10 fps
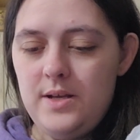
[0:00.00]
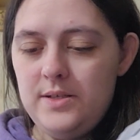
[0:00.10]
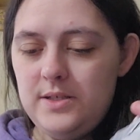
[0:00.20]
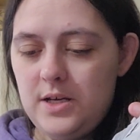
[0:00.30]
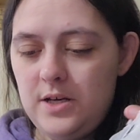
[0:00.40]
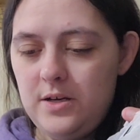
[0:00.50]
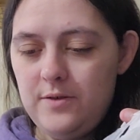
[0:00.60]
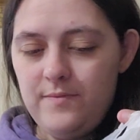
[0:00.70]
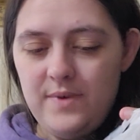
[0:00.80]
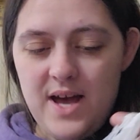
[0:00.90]

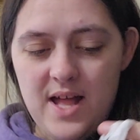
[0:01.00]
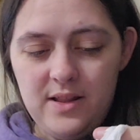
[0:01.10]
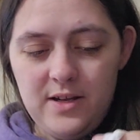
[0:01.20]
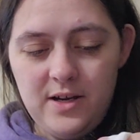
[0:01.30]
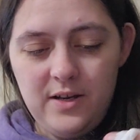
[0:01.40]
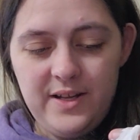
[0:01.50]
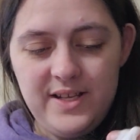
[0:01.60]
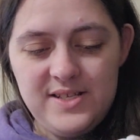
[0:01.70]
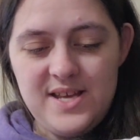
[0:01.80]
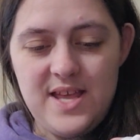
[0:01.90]
So I
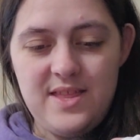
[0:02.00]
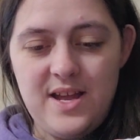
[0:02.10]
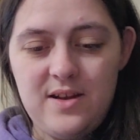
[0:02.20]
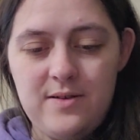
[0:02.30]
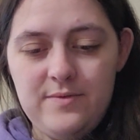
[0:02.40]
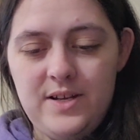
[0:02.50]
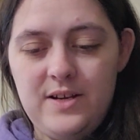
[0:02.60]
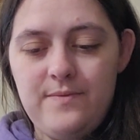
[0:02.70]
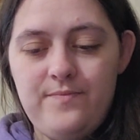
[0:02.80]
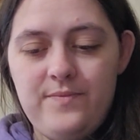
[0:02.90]
literally sat there on
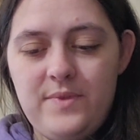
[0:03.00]
there.